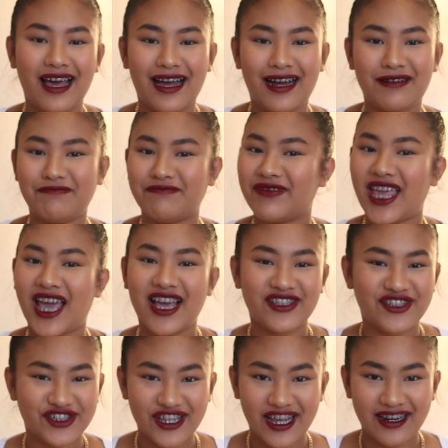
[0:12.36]
I
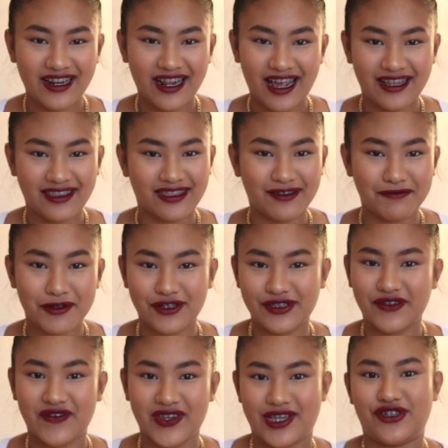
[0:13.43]
just hadn't had the
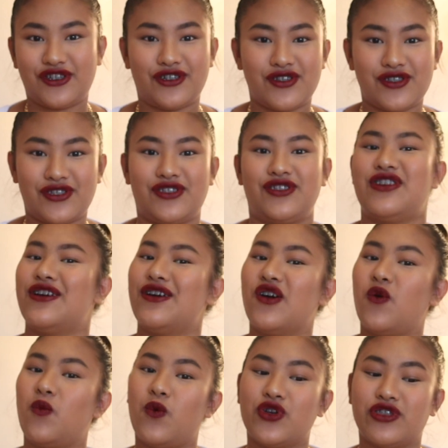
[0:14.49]
motivations
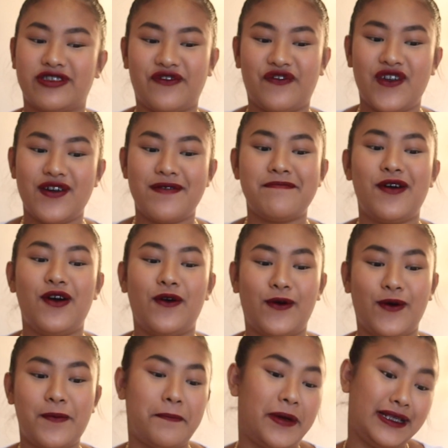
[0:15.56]
to want to film
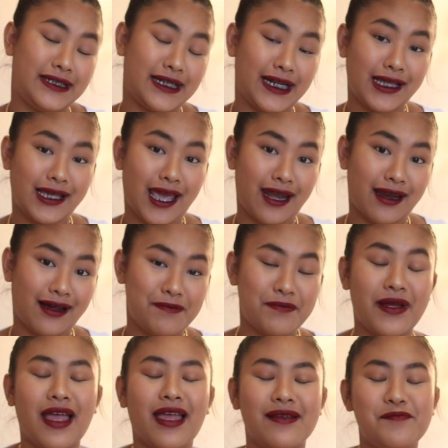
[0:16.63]
or basically get up.